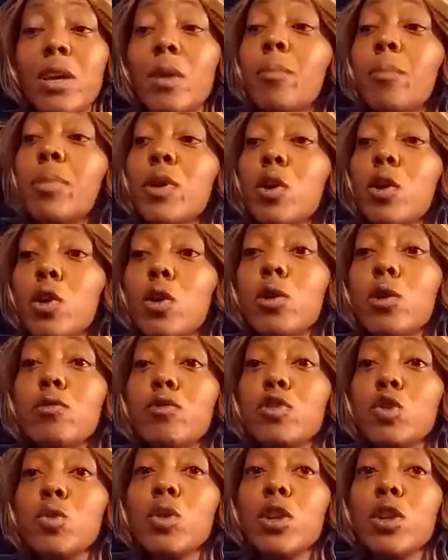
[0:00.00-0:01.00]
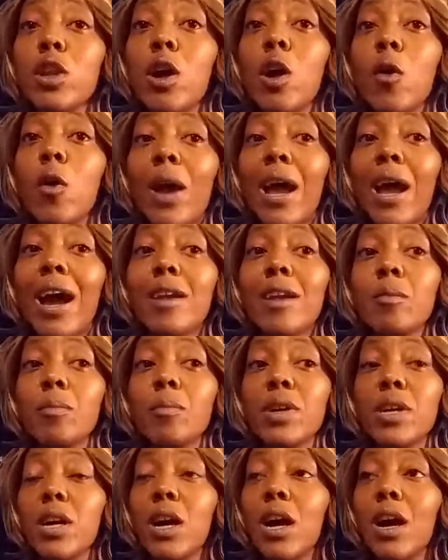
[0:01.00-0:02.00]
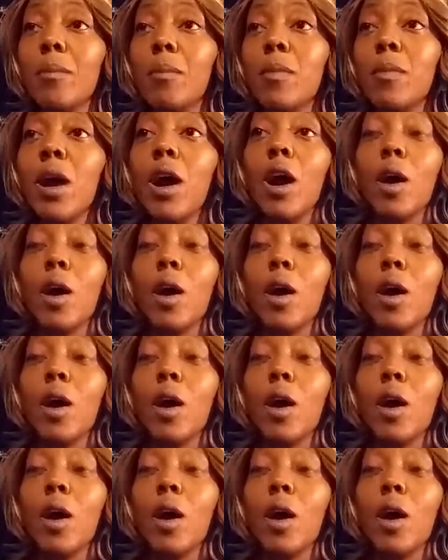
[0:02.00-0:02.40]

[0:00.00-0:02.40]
behooves you to know how to become